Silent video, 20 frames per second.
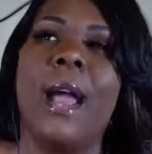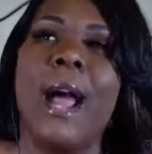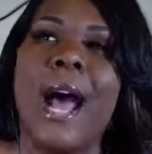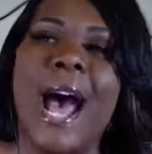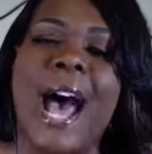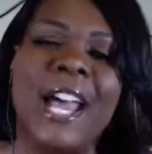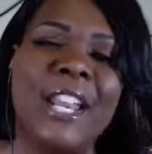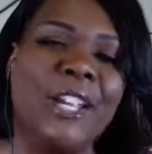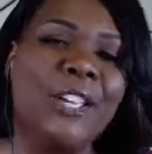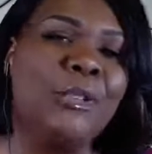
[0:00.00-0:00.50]

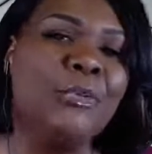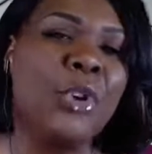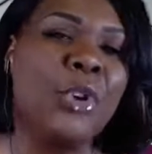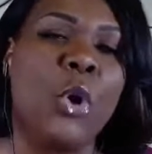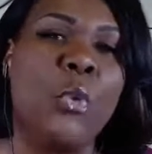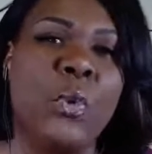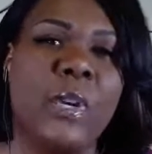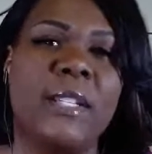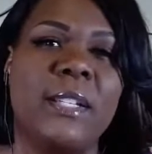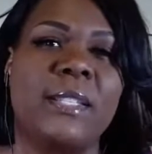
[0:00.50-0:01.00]
How do you
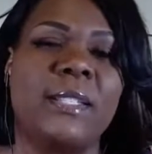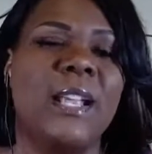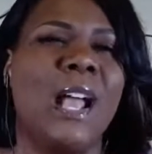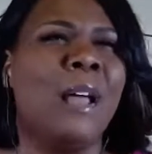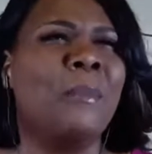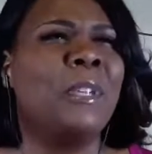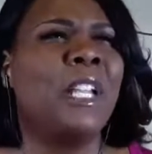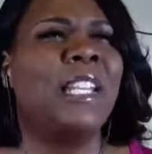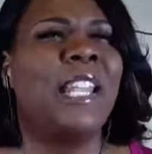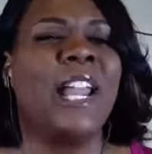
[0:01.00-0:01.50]
know when it's
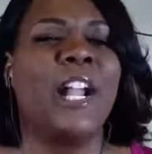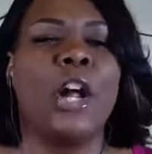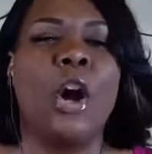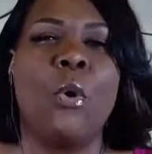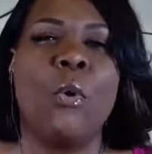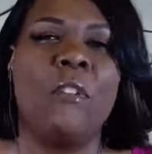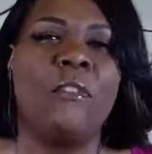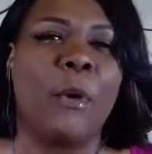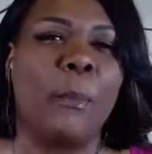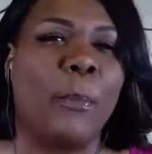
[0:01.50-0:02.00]
time to let
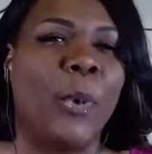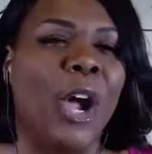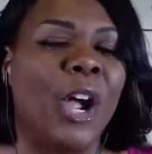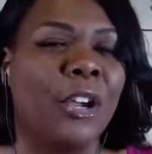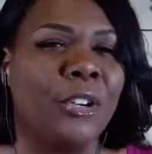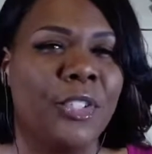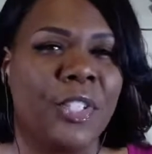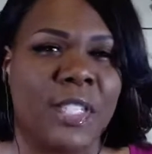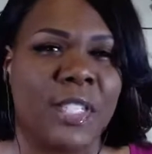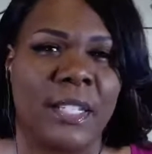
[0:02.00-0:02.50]
go of a
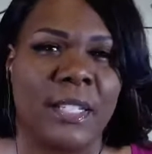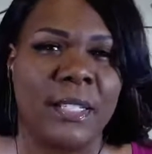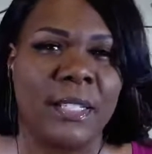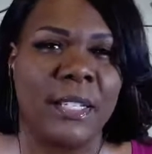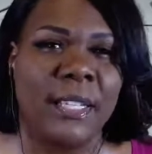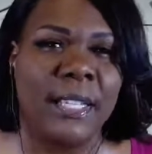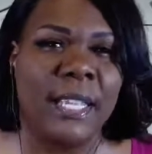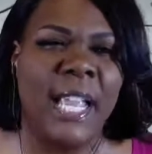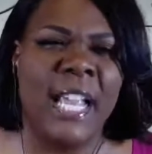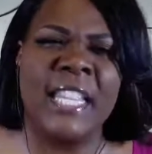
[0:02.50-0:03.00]
person
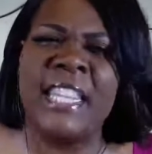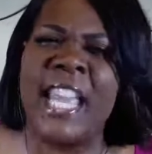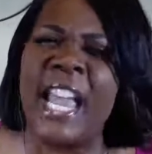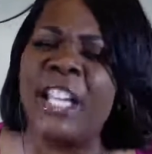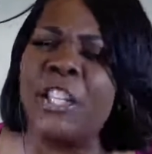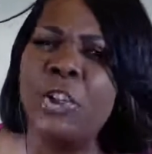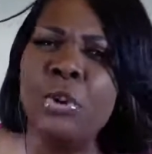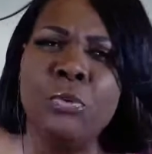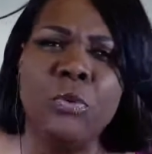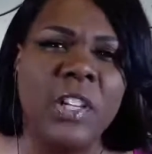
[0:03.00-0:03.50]

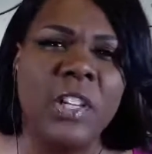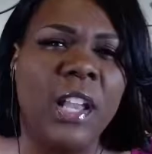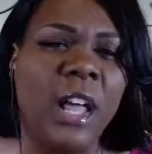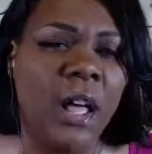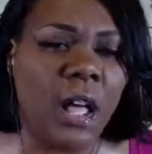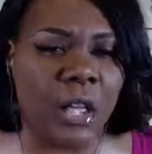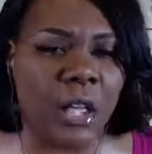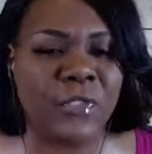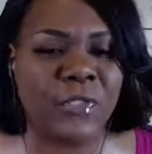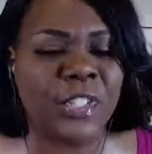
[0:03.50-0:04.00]
that you
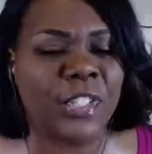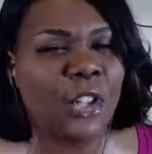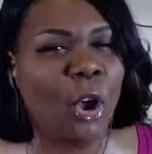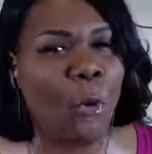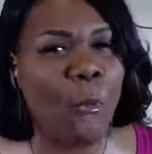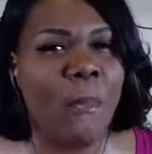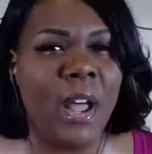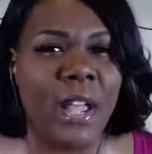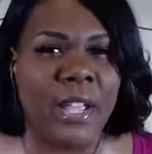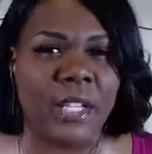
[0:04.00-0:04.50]
love
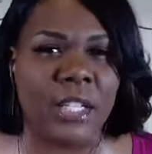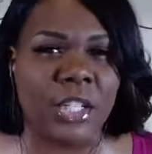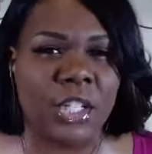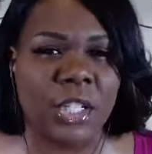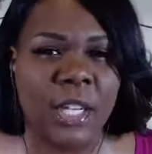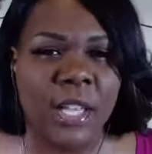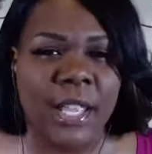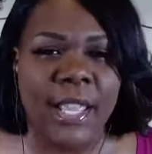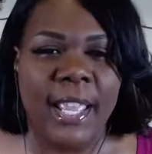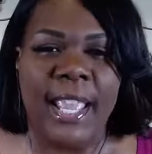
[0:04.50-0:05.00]
so
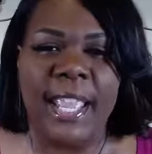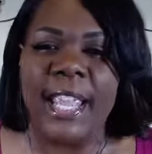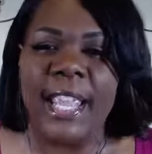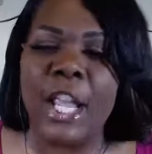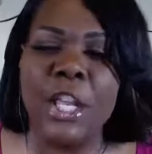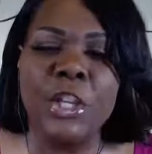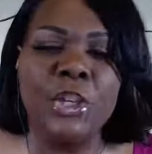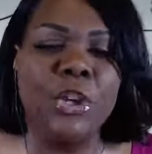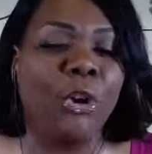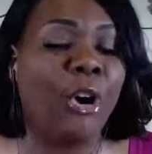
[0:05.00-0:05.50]
much
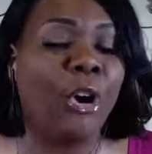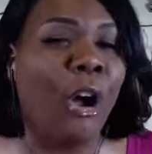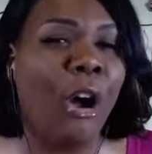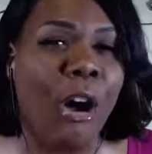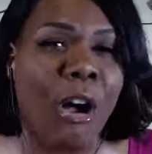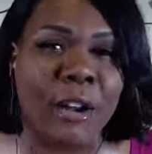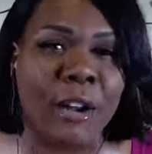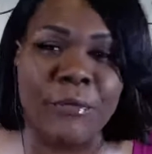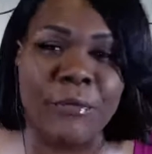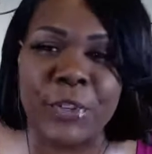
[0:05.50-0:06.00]
in your
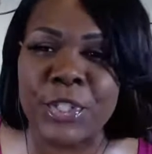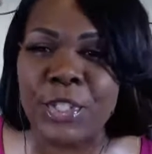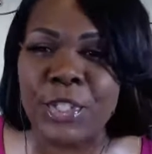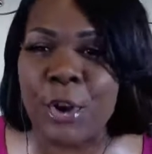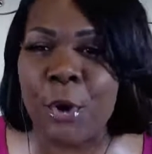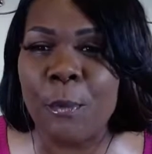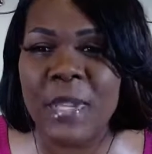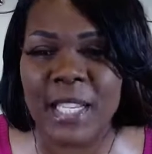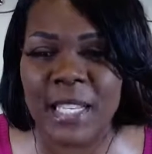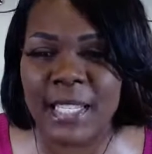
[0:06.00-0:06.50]
heart for
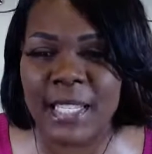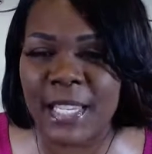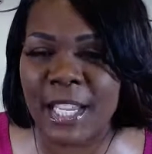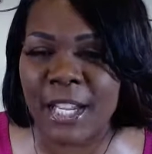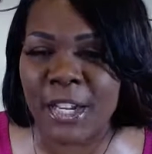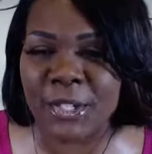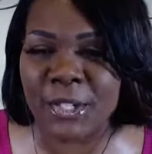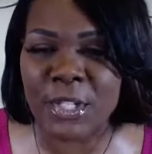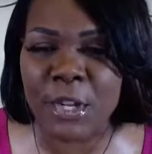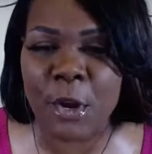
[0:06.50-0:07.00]
so many
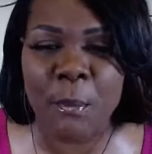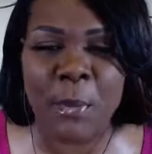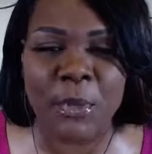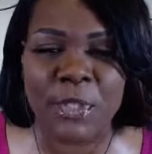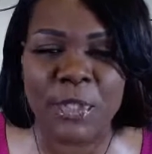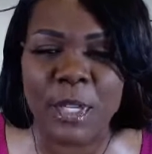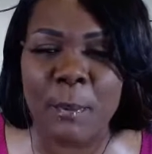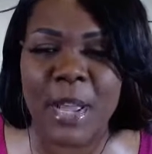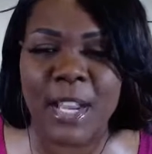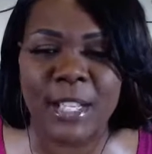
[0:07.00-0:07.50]
years? Come
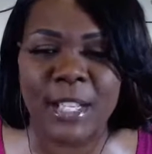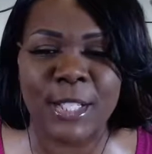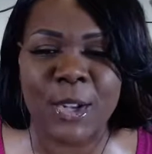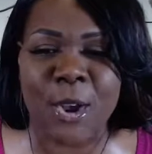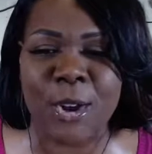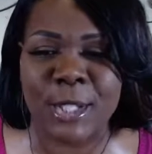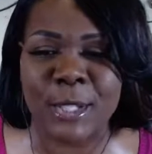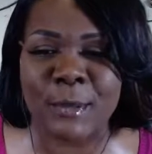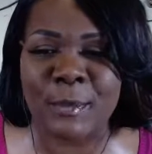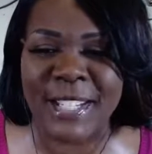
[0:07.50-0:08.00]
on, somebody
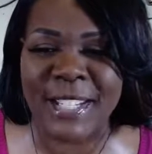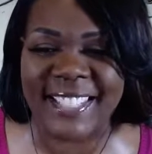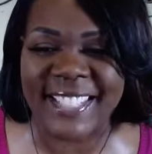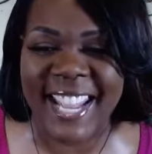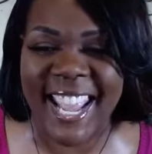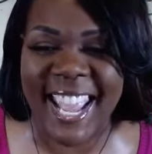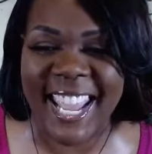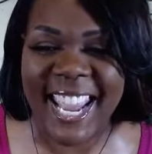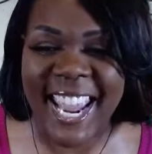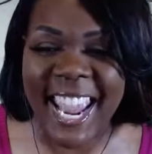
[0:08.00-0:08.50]
talk to me
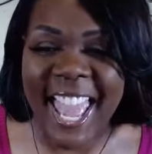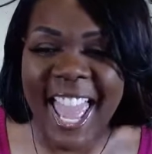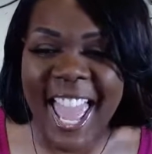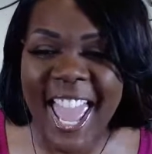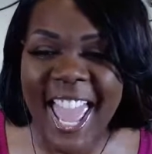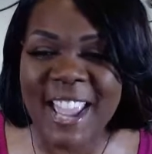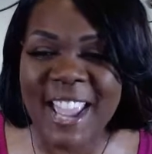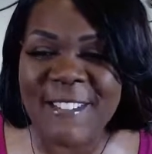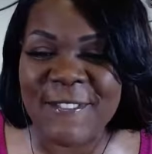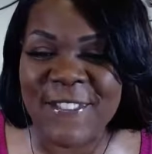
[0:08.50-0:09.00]
today.
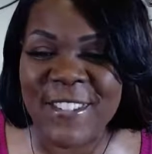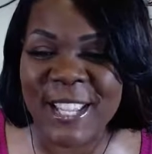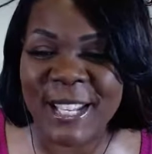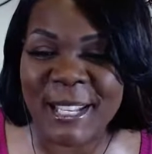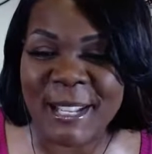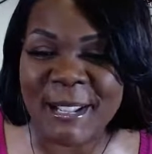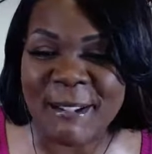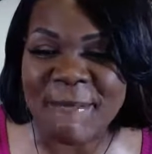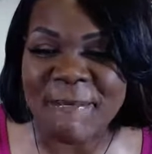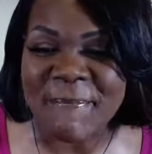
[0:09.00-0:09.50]
Hey,
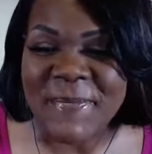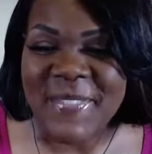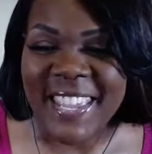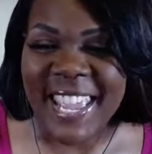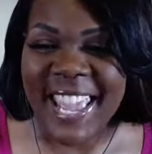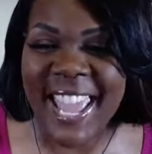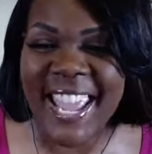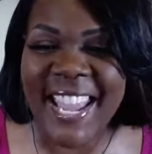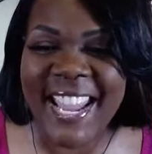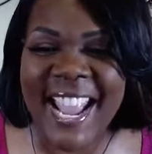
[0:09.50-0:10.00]
Philip.
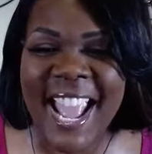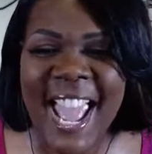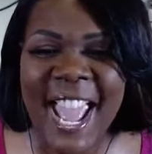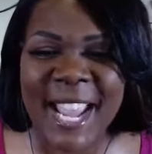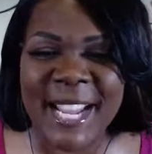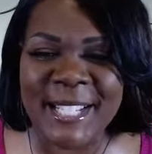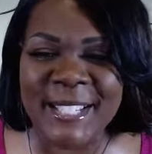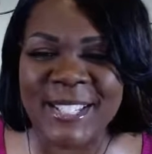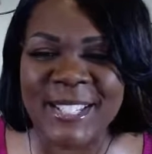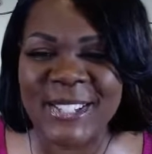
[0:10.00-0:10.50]
Hey,
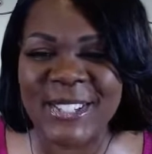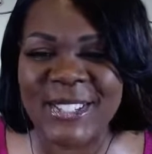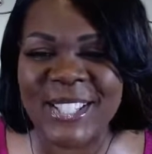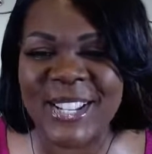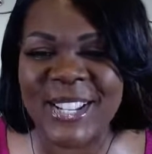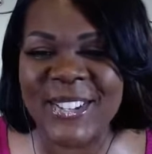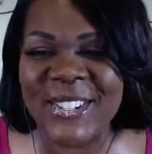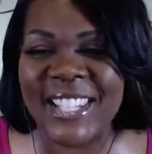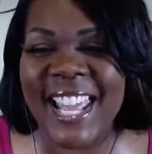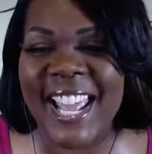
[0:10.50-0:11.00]
Angel.
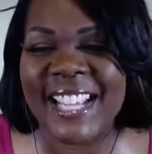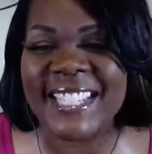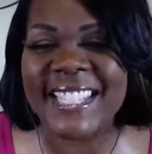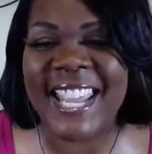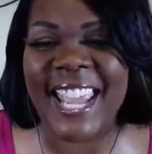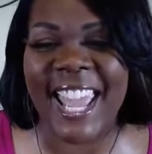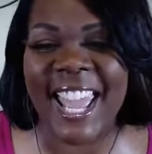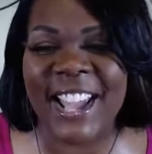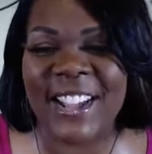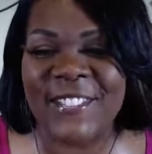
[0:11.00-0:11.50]
So glad
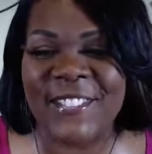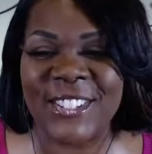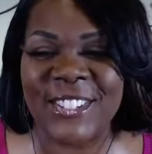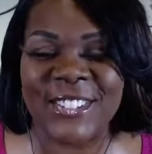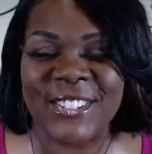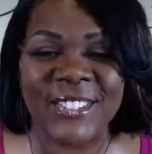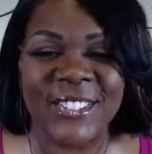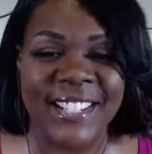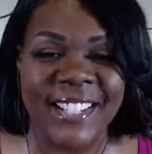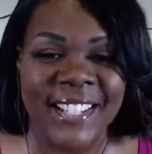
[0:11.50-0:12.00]
to have
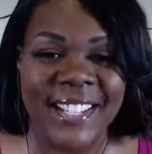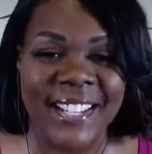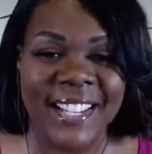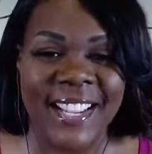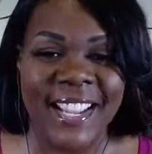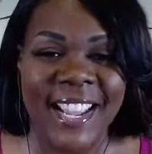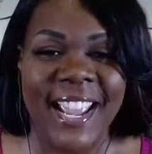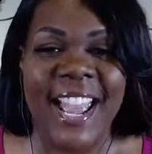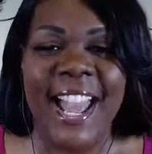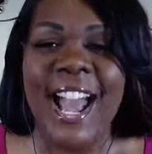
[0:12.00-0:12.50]
you.
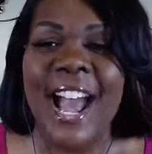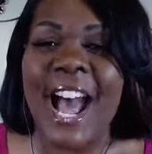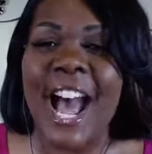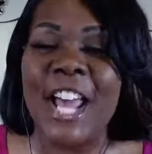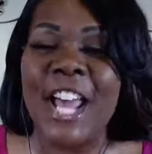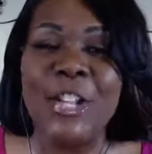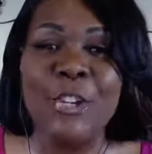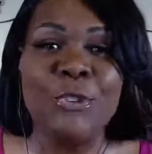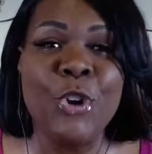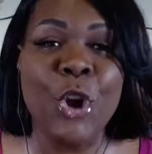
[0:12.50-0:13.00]

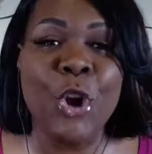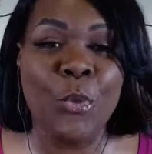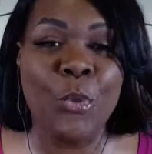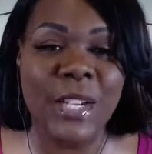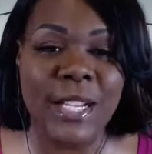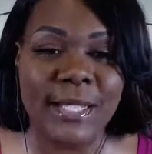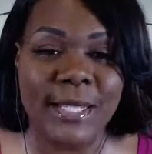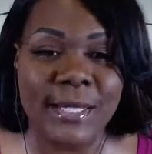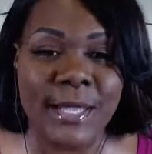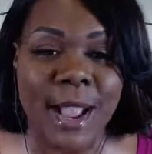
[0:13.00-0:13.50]
How do you know
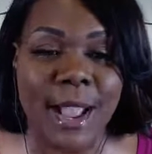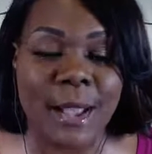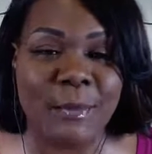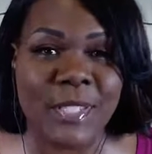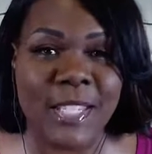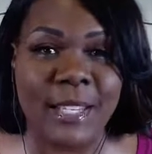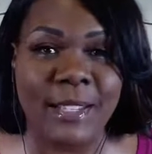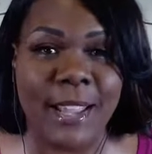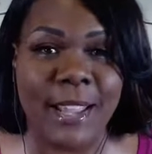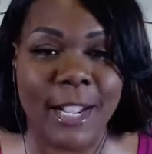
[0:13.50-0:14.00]
when it's time
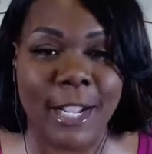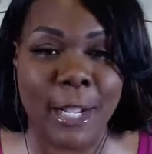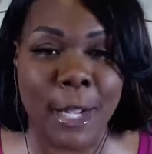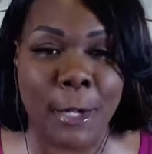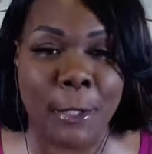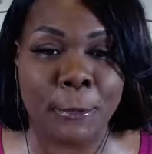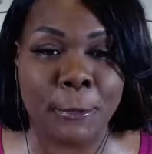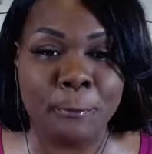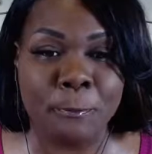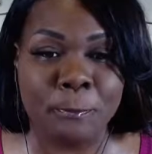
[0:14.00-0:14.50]
to let
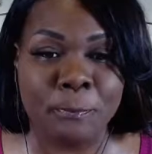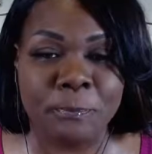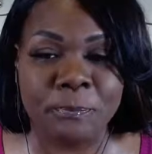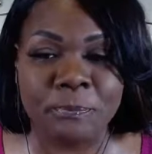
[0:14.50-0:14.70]
go?